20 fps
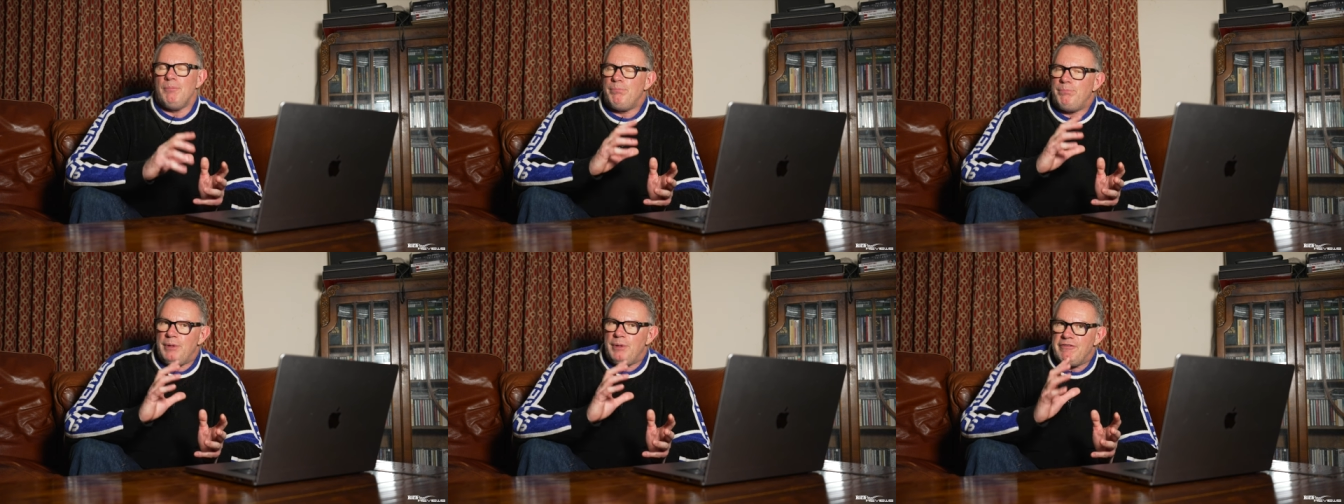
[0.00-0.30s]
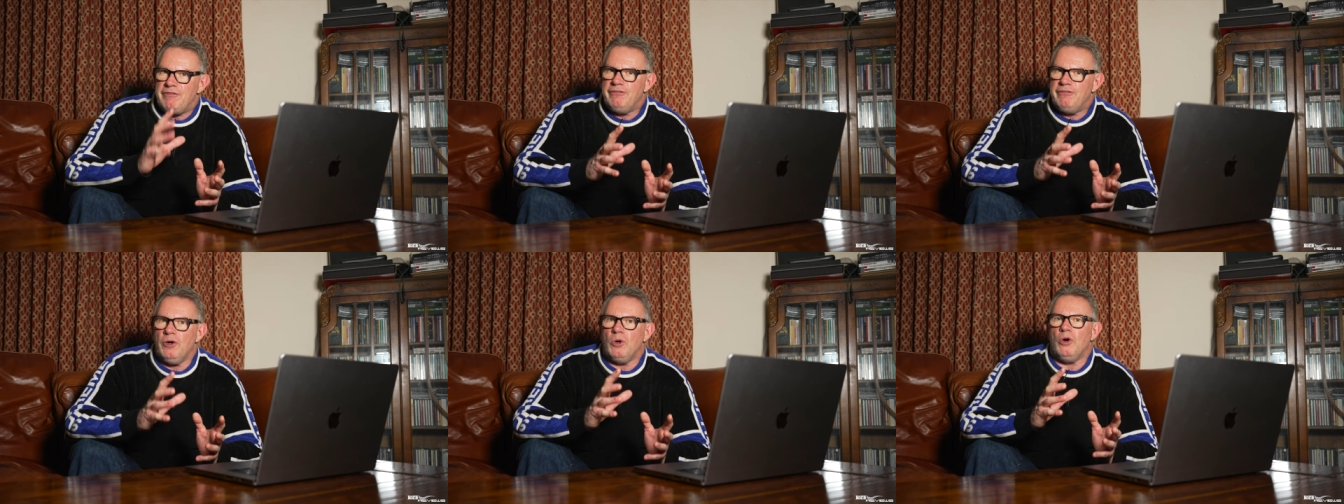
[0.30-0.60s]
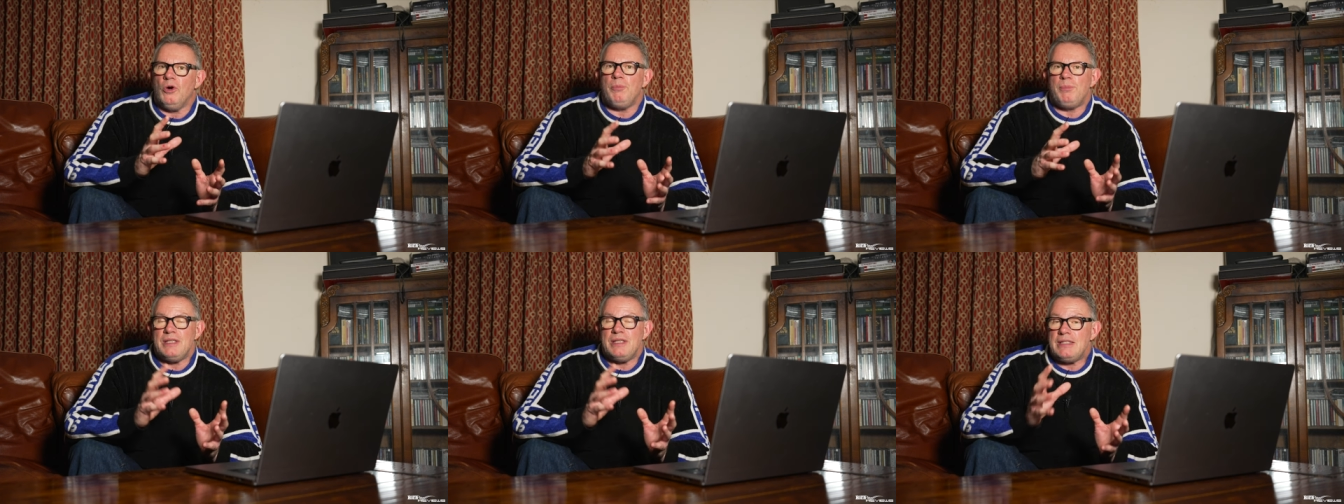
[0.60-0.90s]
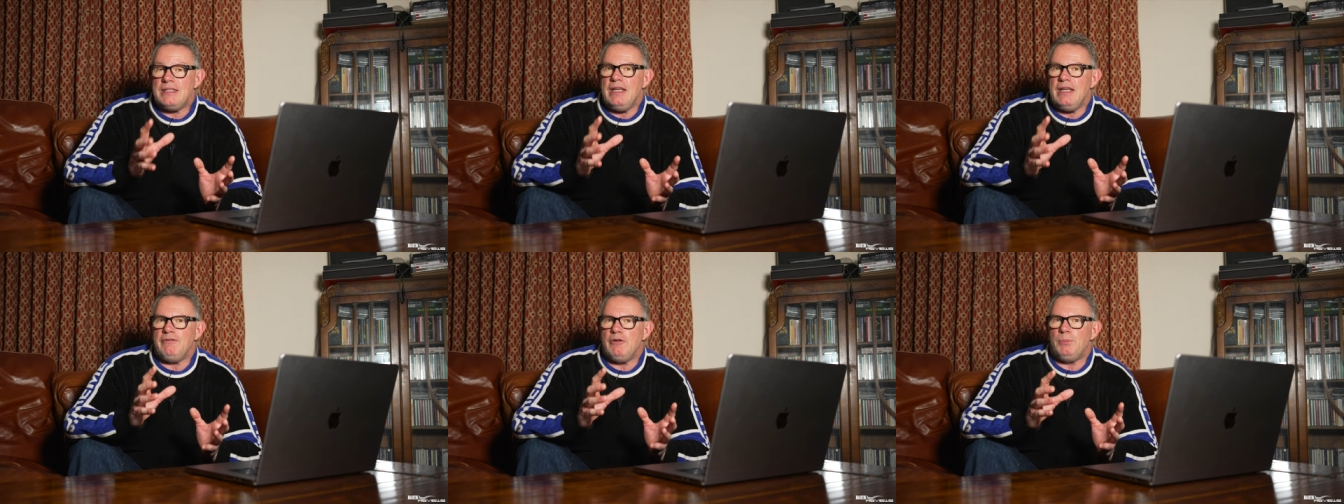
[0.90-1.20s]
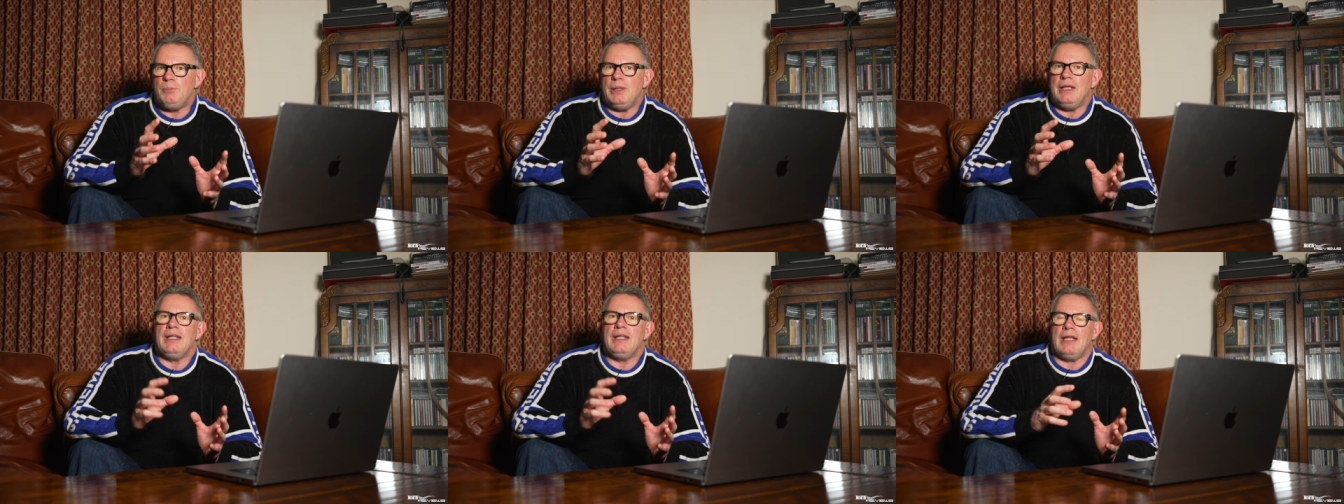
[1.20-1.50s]
before
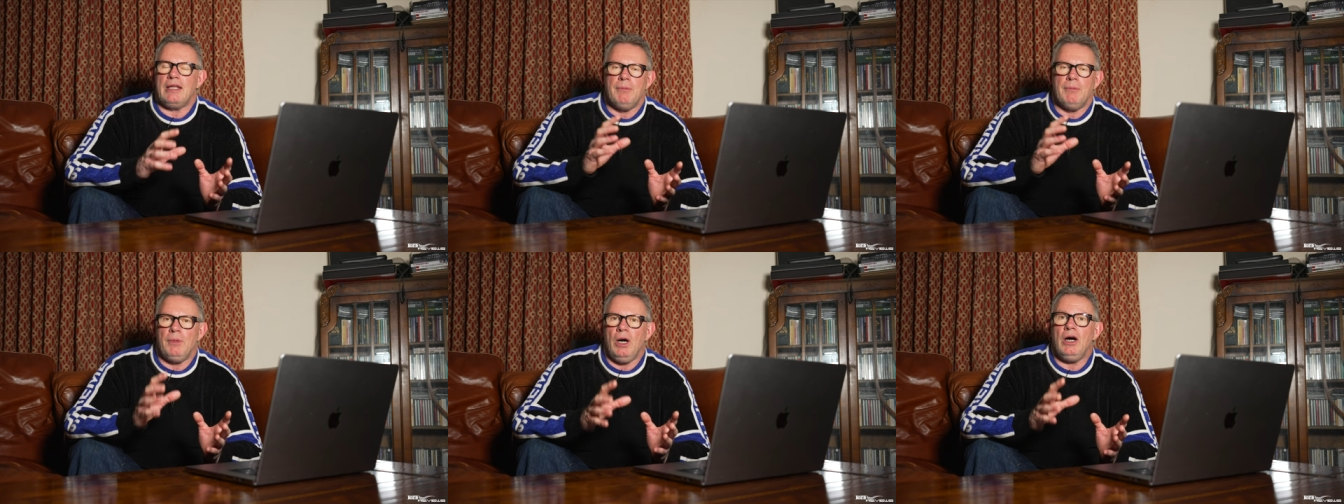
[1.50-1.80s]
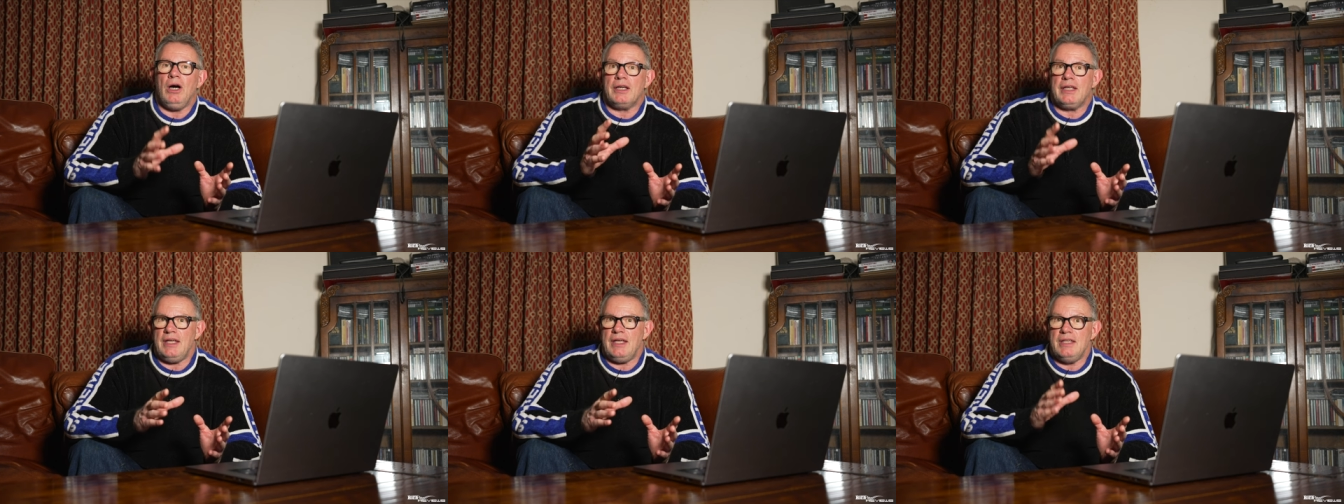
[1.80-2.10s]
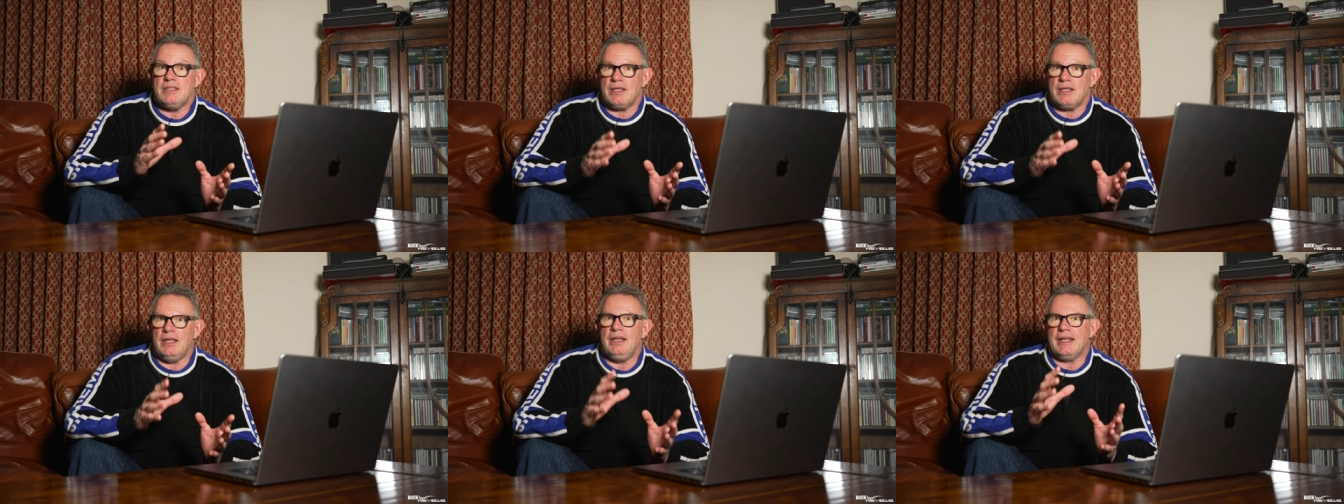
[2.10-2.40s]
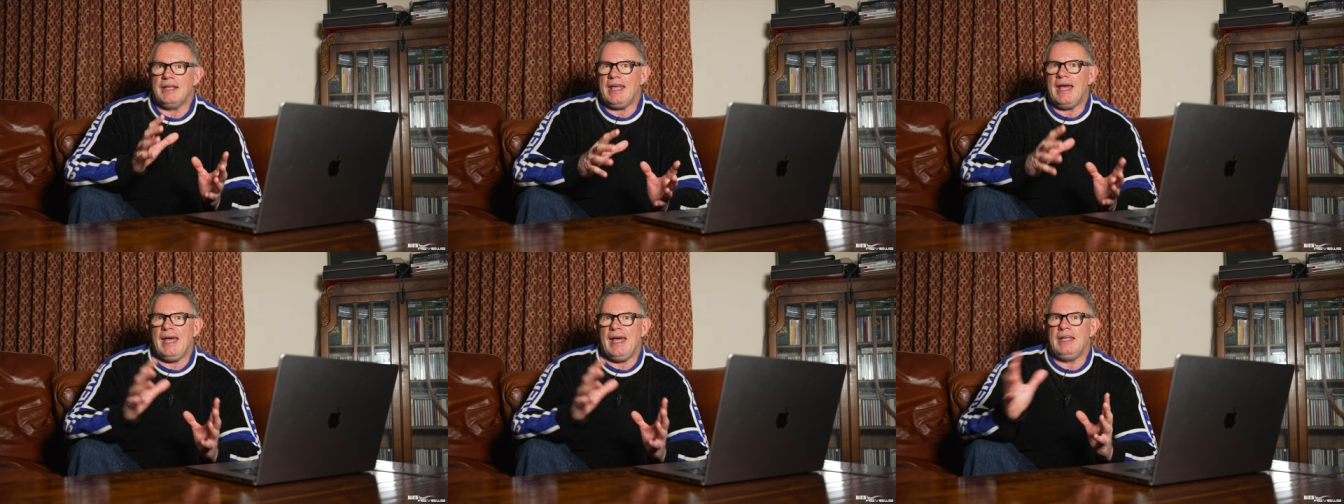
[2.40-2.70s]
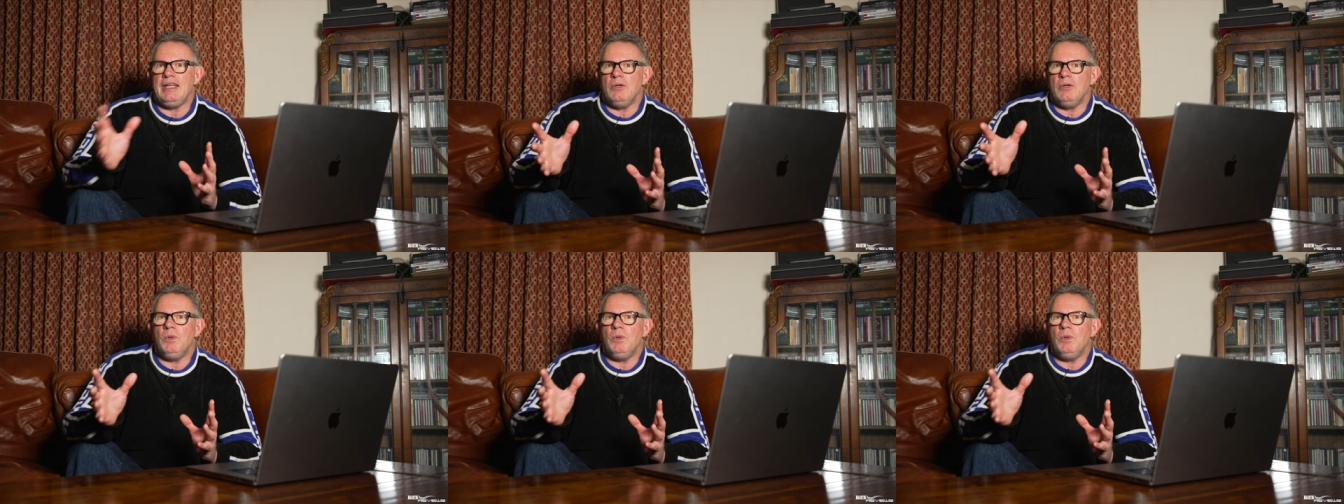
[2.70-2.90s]
perceivably that the market is going to get any